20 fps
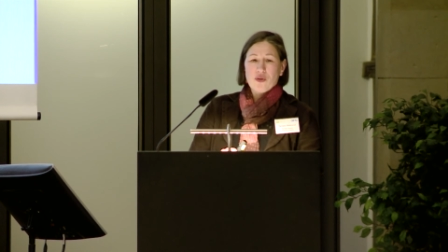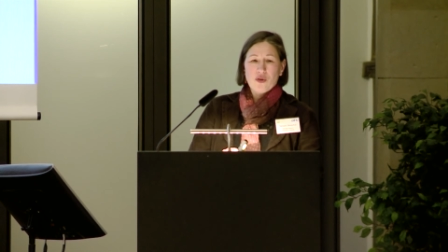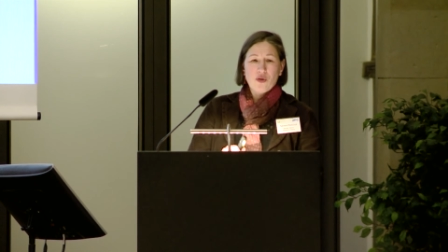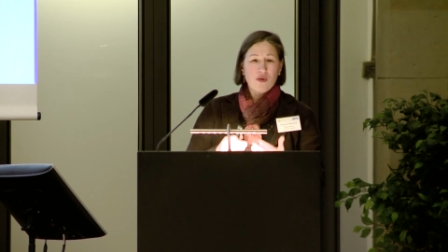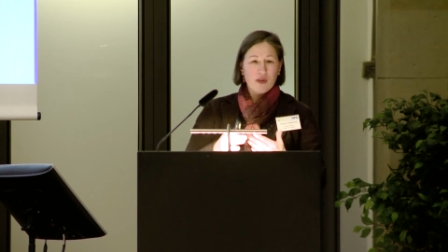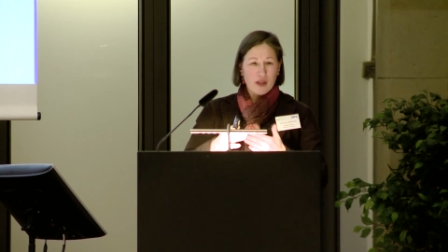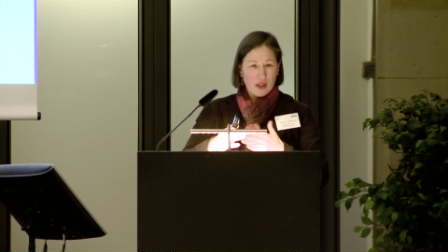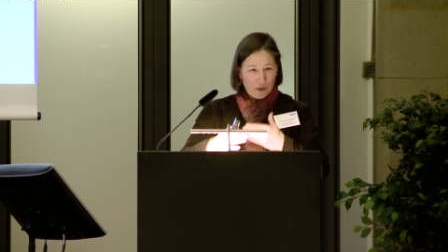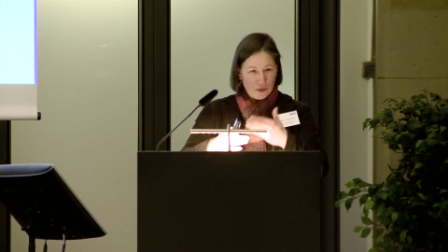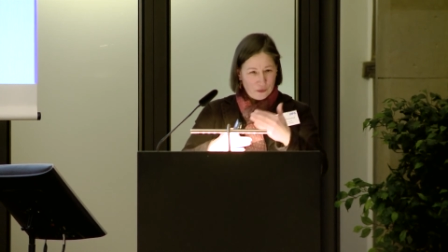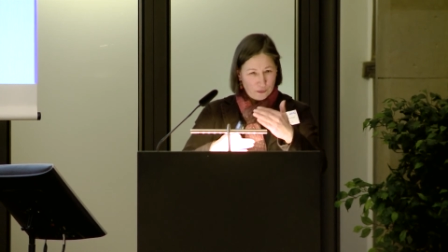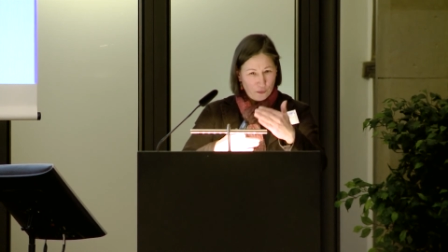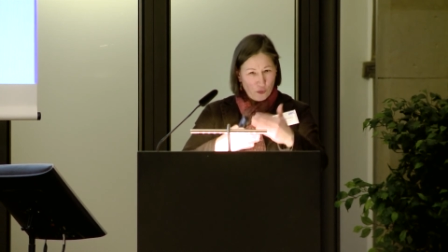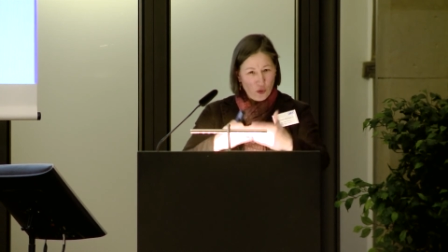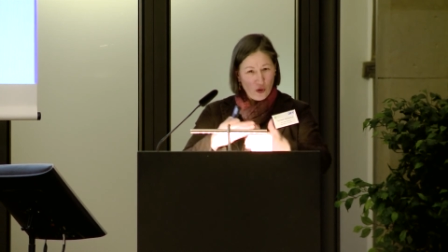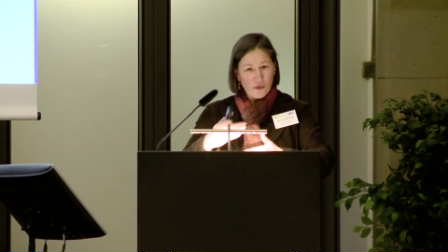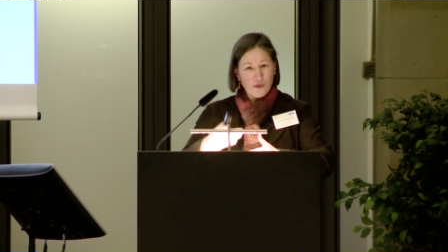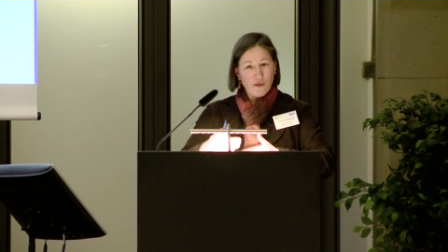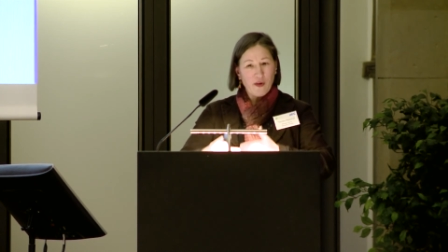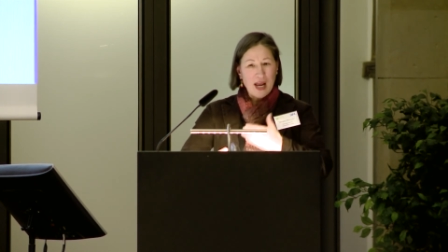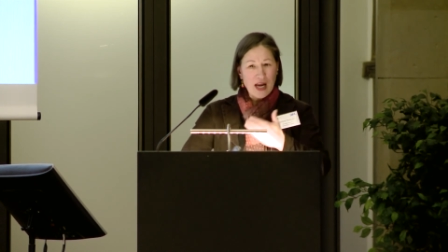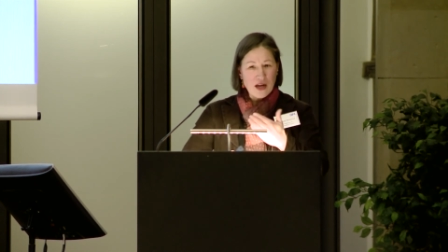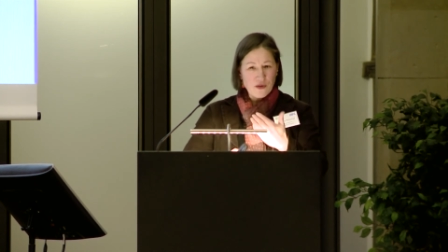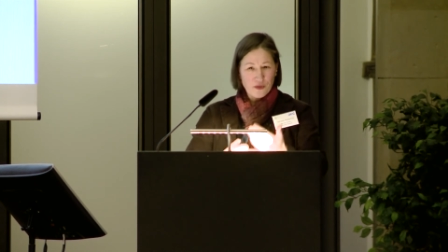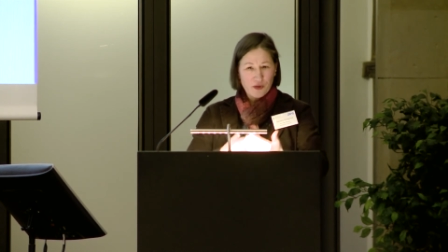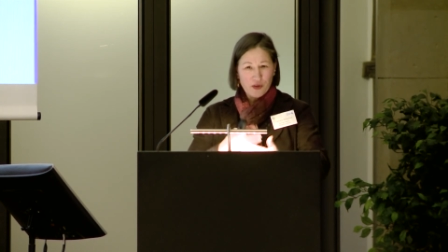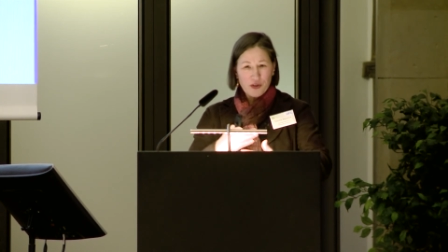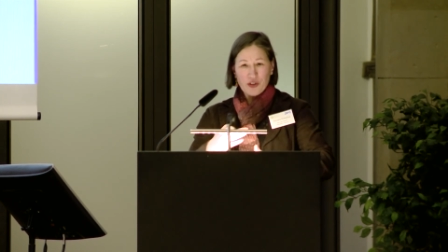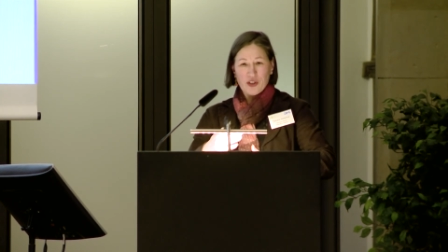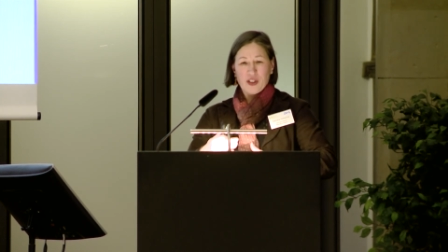So there are four
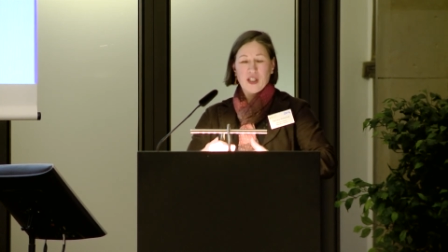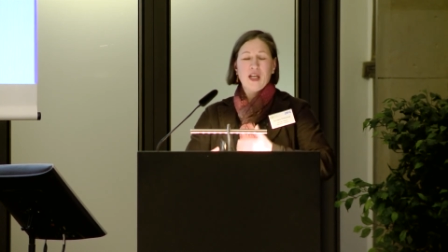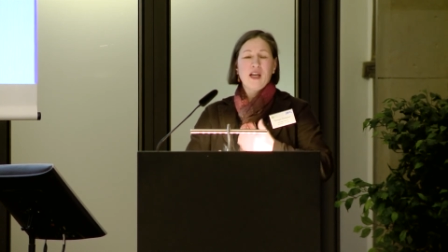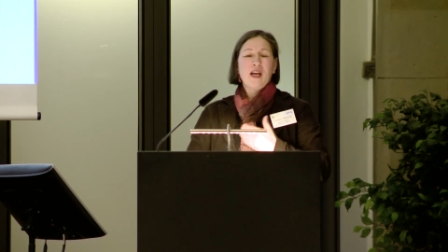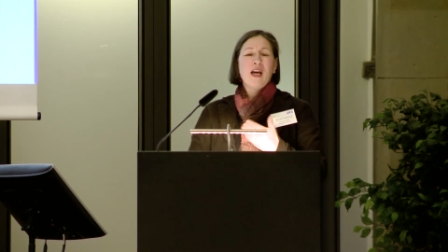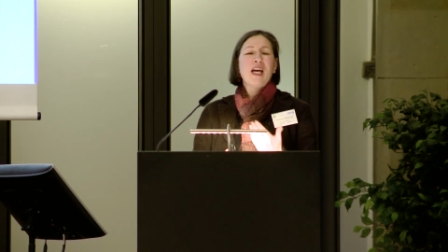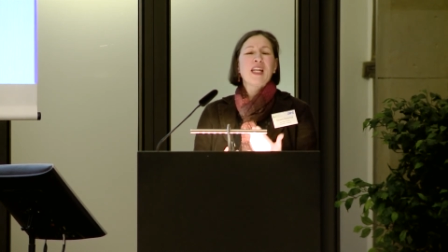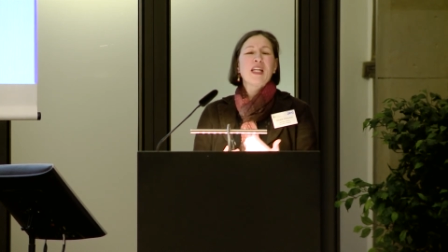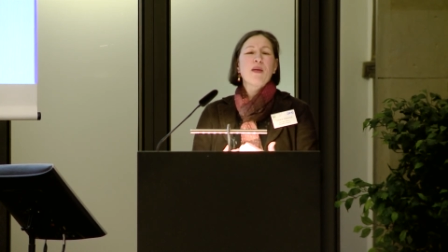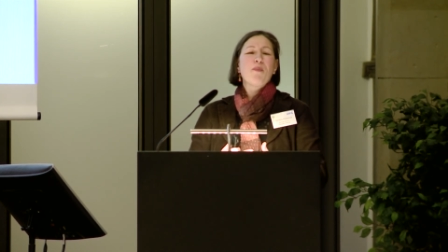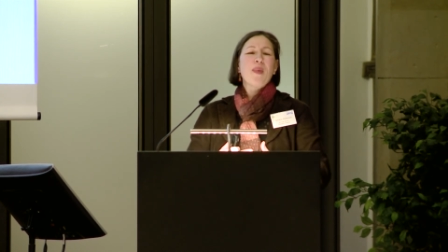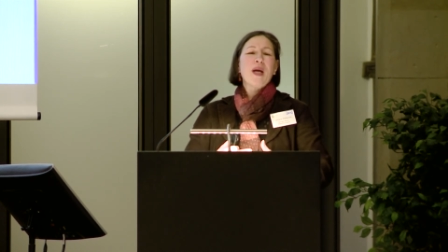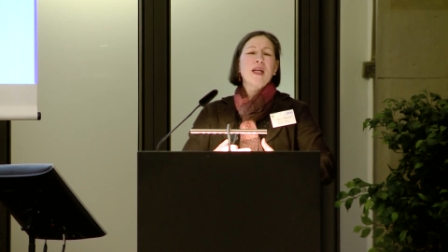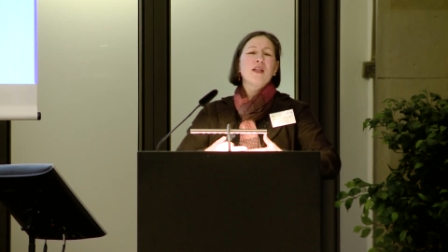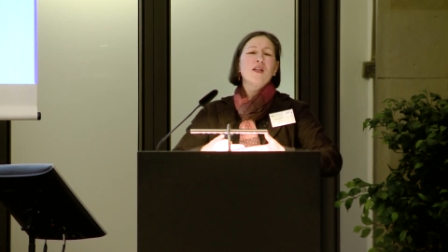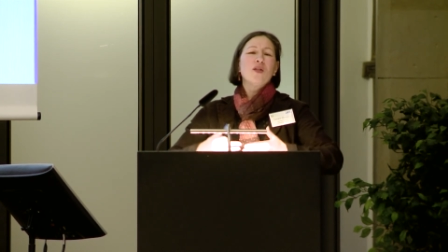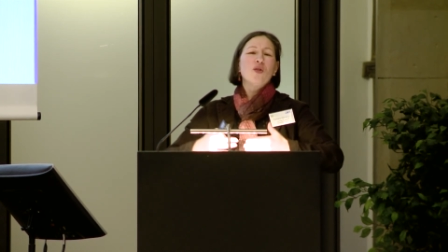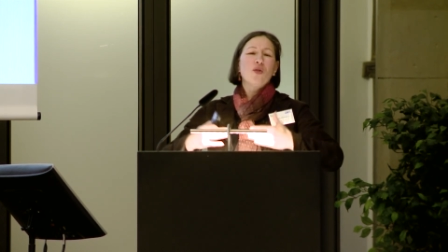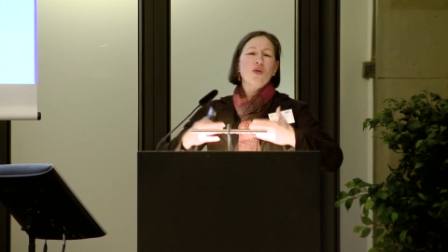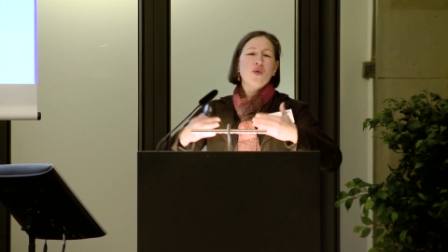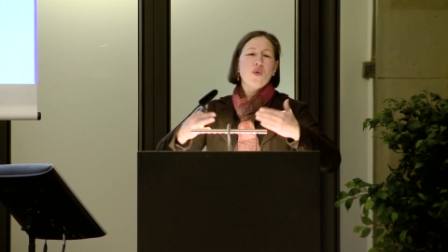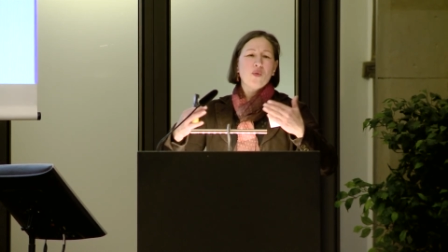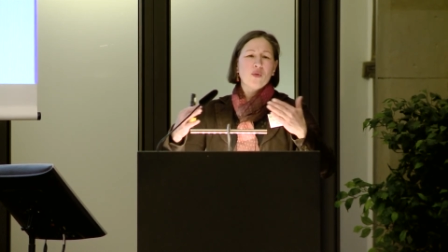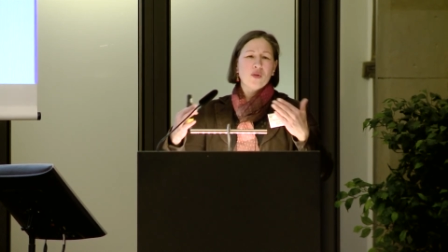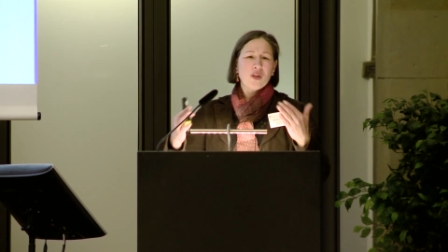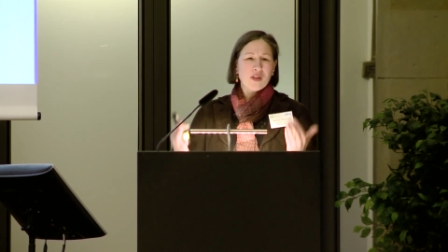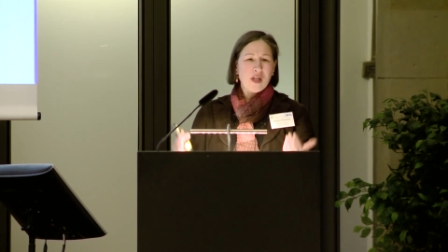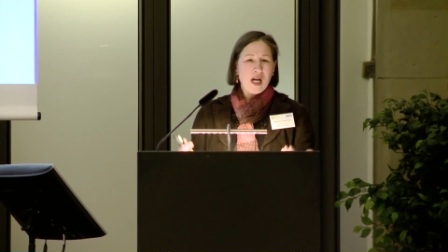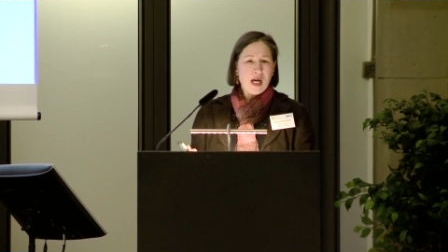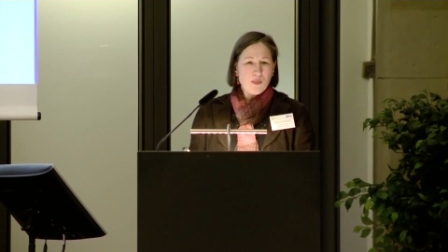flavors and dependent on
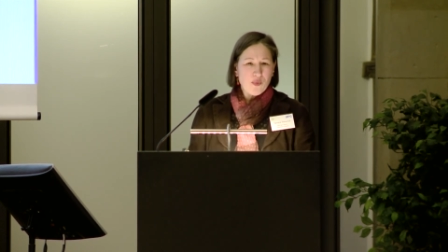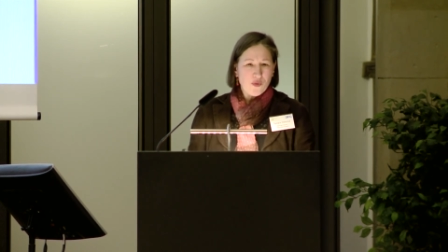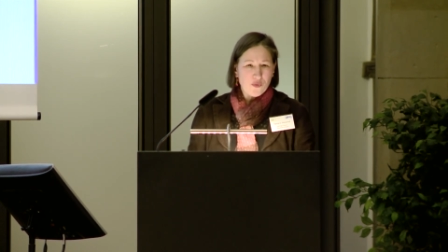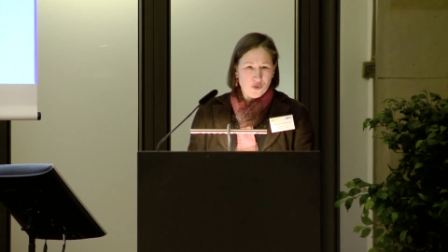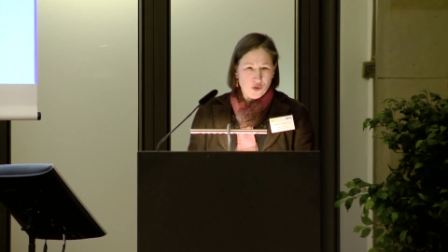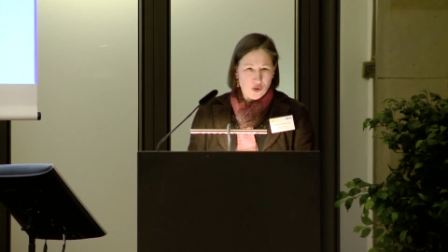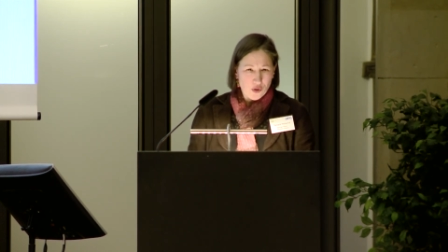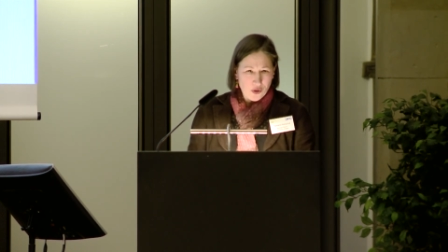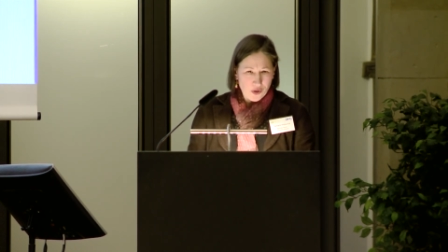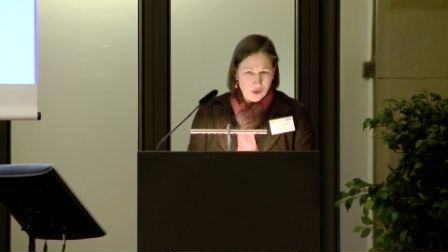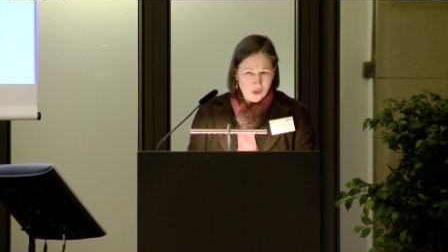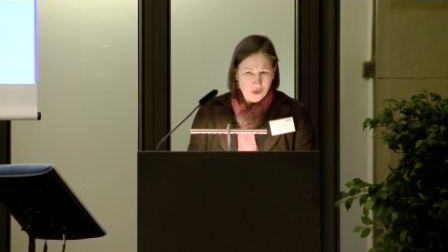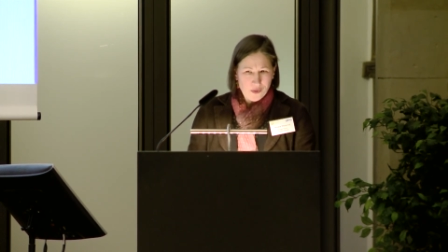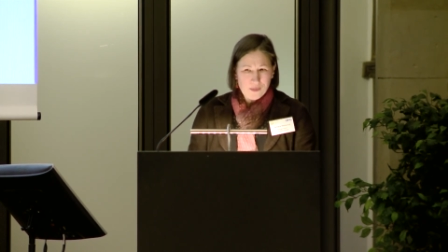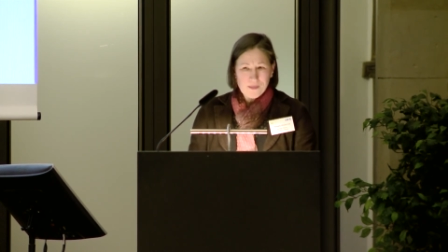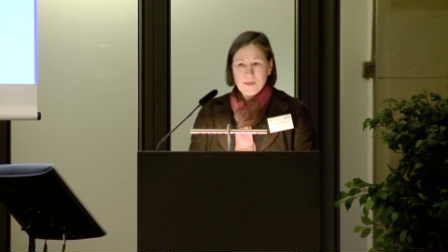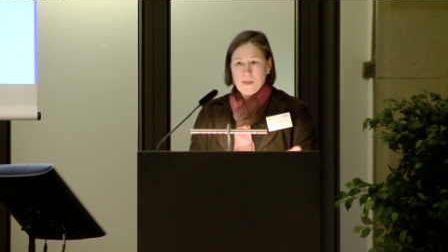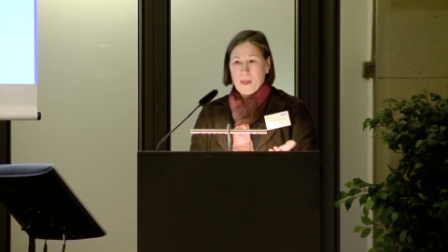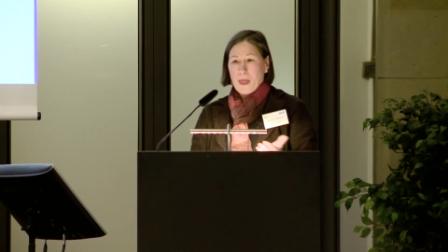the type of journal.